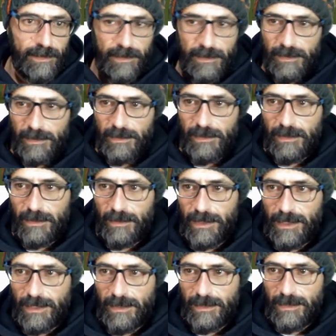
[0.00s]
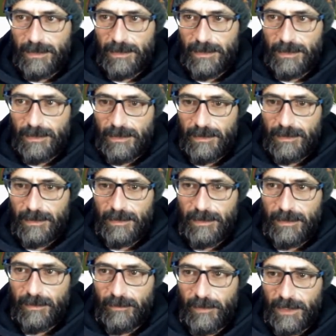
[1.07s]
So let's
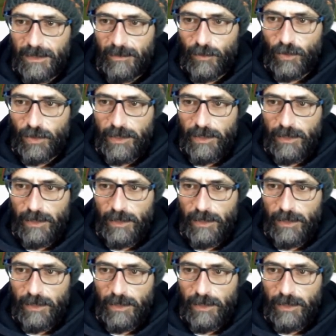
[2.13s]
demand more.